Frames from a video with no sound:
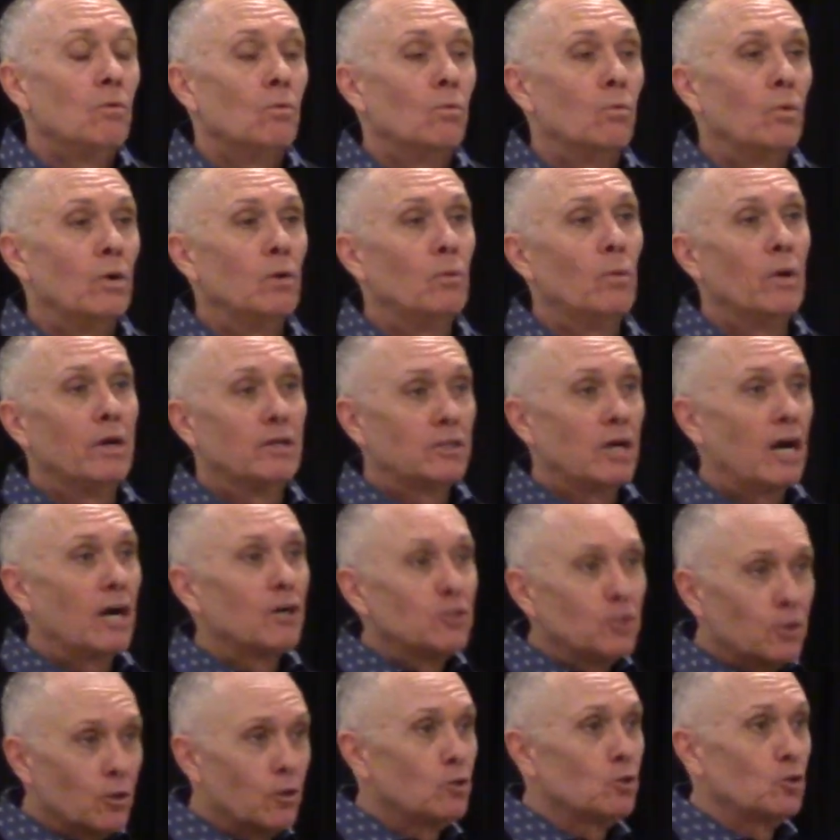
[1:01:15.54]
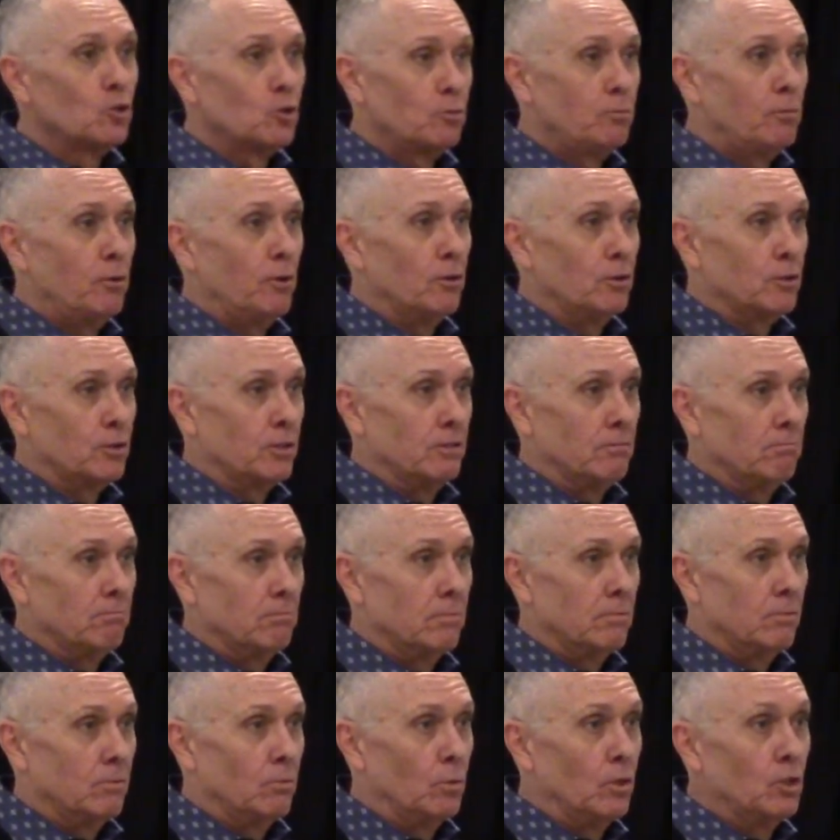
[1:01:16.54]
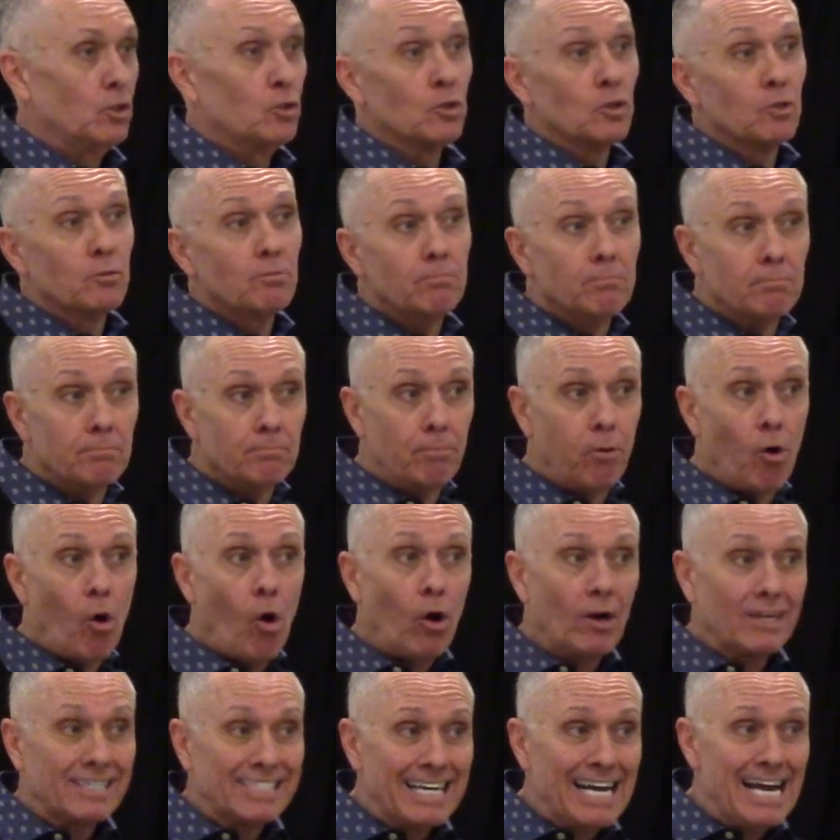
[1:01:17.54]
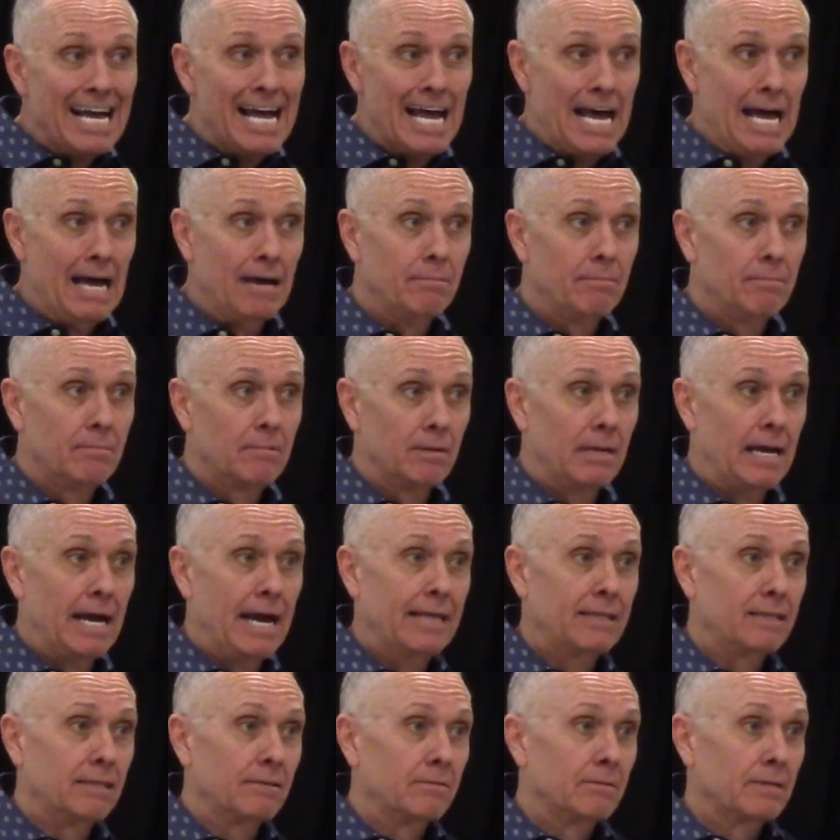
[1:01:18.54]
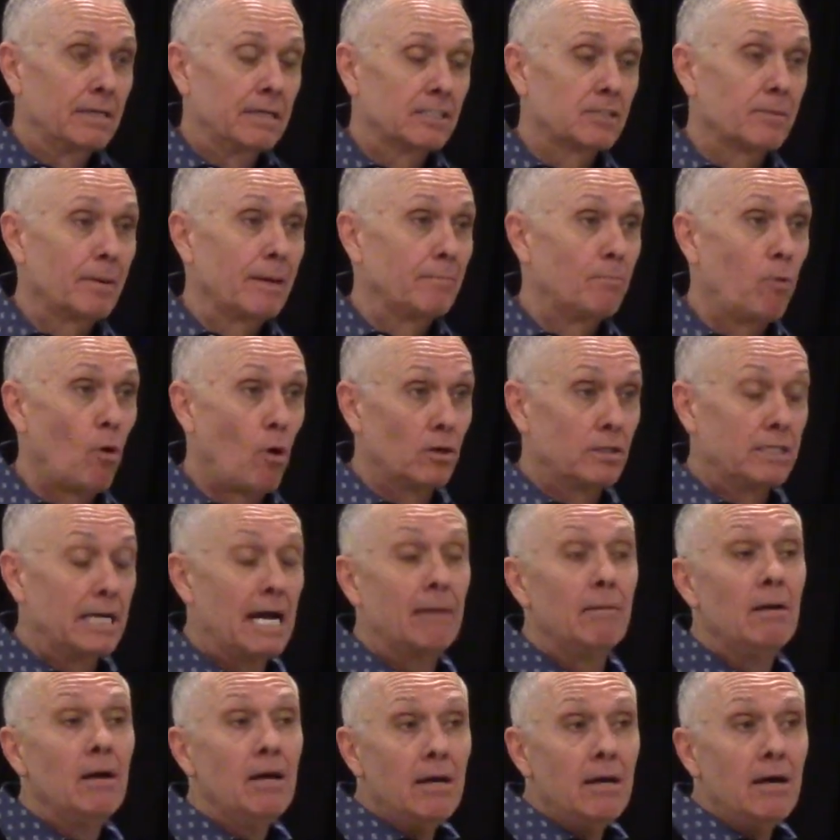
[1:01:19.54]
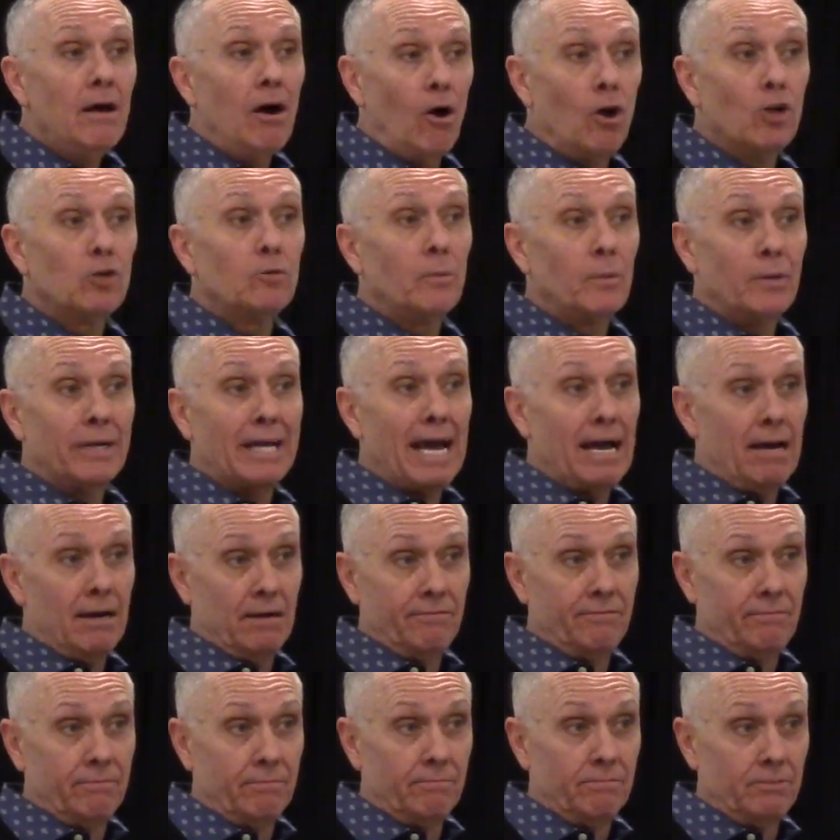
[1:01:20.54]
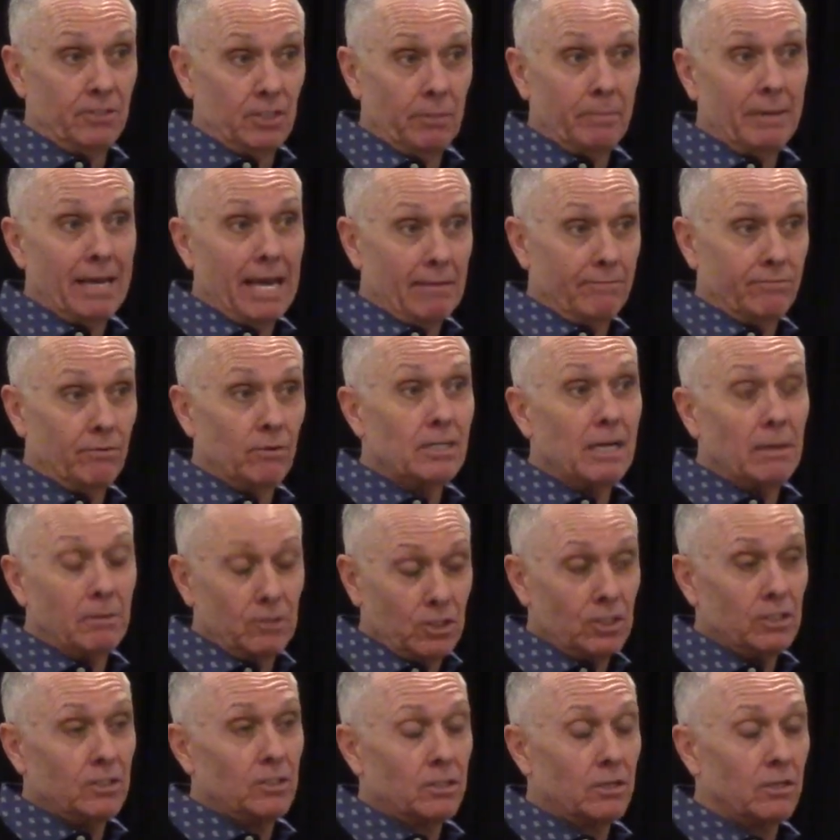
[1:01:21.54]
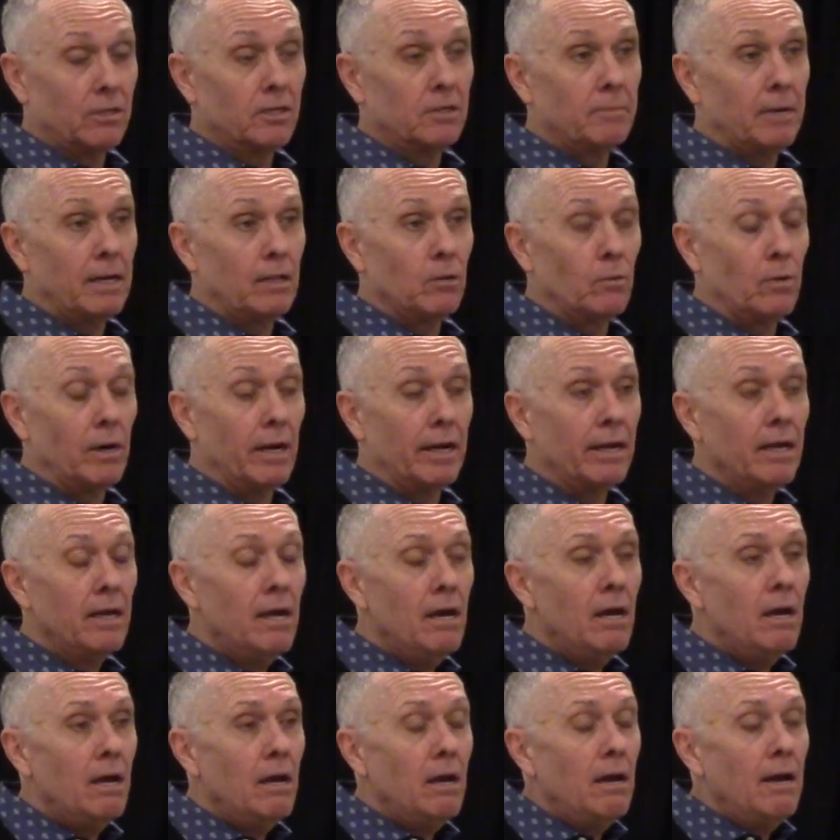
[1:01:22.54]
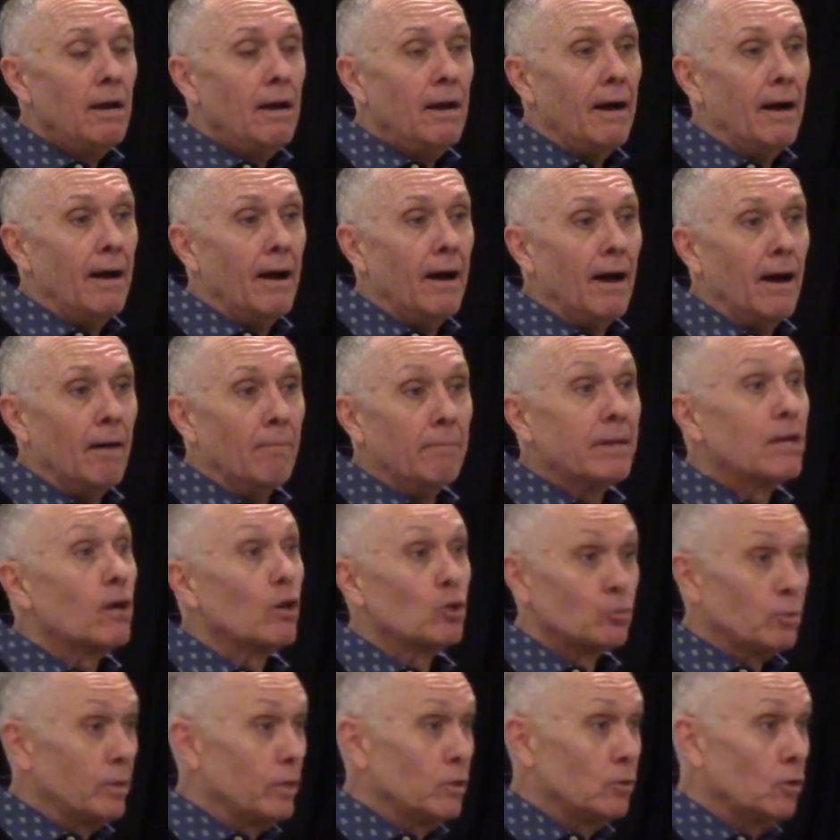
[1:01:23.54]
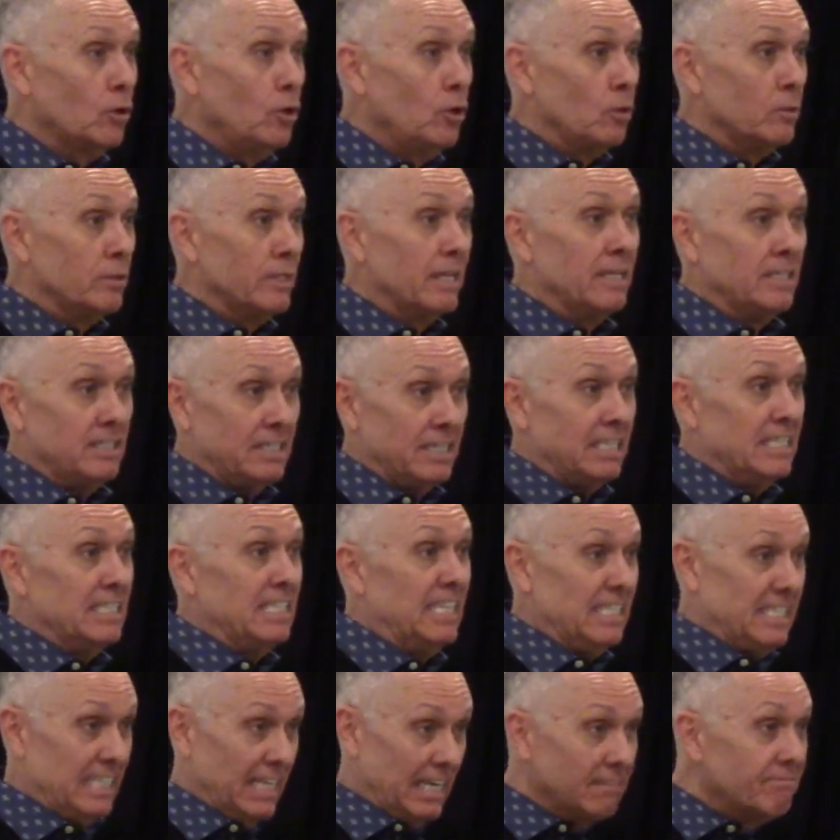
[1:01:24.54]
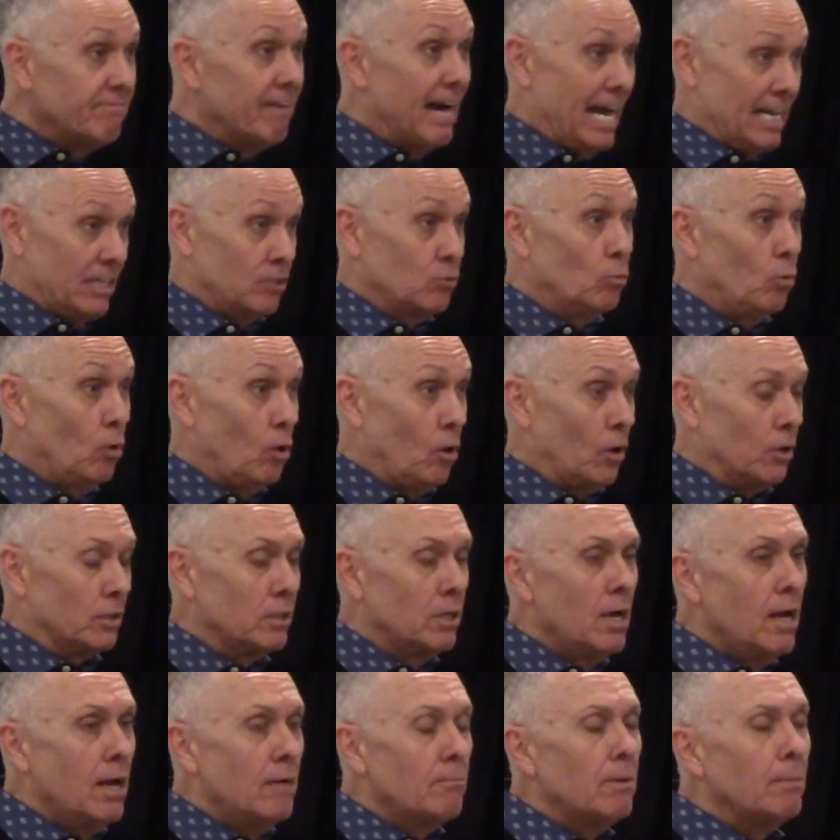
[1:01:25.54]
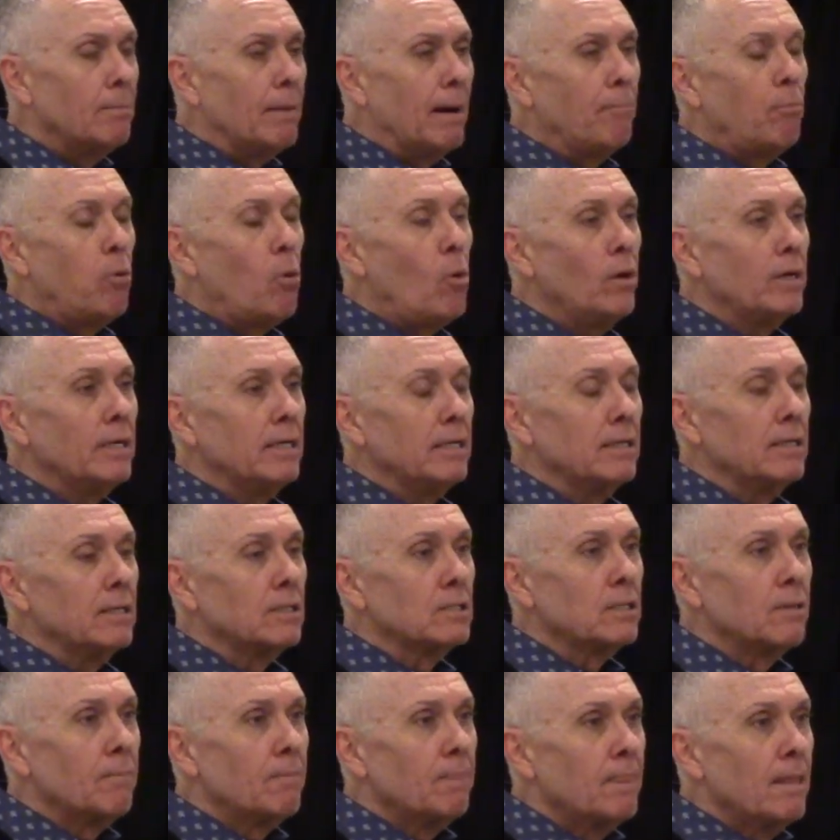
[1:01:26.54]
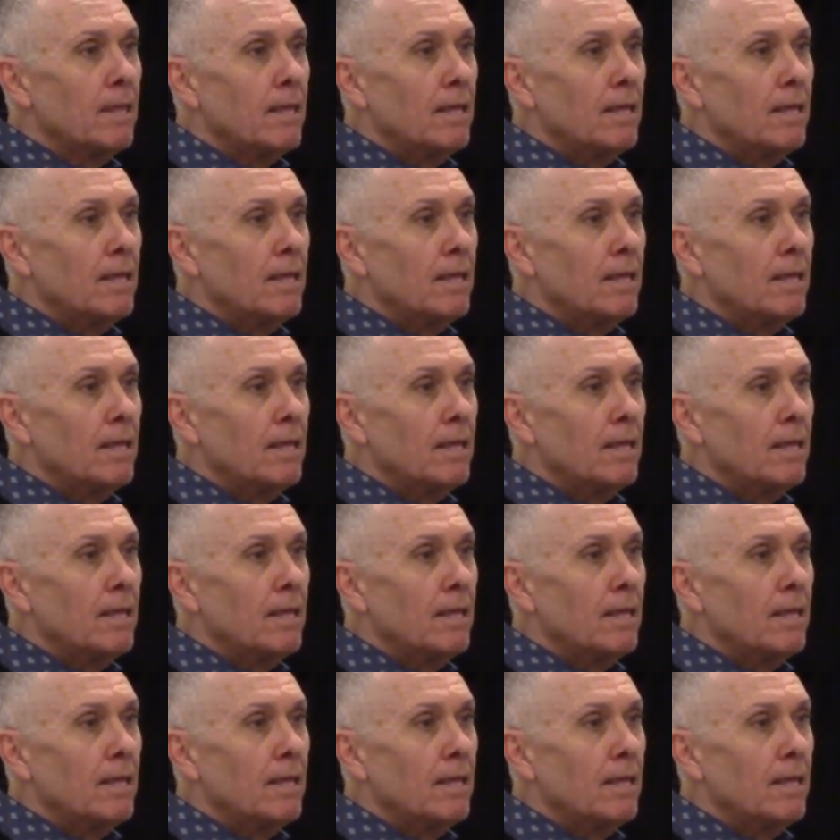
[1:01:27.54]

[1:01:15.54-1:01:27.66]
We went to our children's person, which was part-time. I had to get somebody part-time. Ultimately, we got, she came full-time. She's still there, by the way uh, because we grew. These, these invites worked. But my point is,